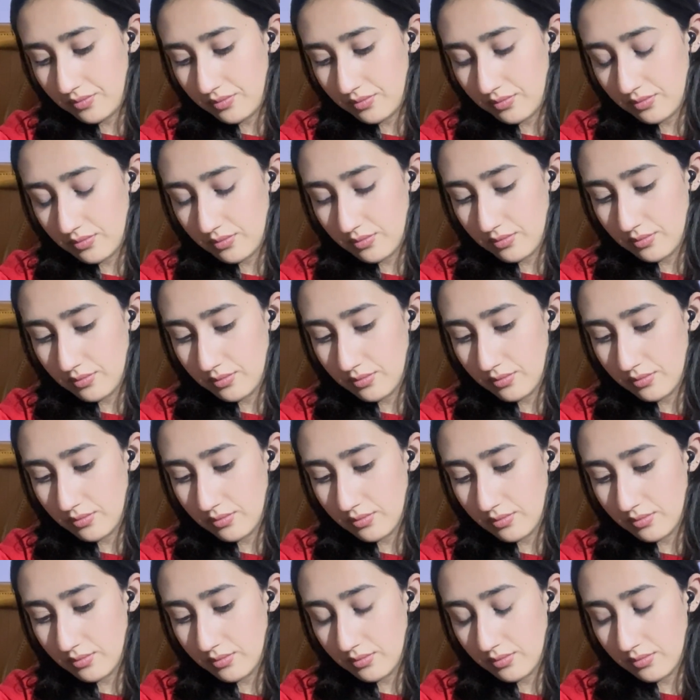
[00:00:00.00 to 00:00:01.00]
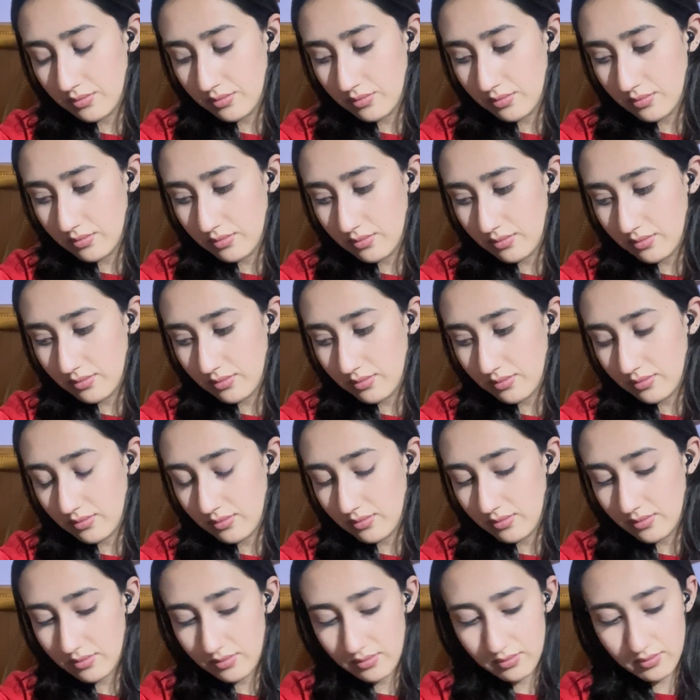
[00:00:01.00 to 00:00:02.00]

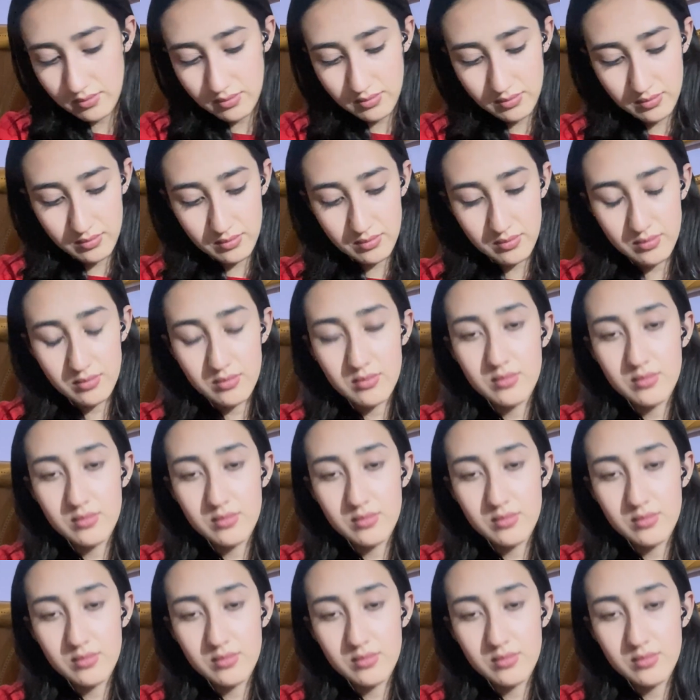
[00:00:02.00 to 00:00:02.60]
This person isn't speaking.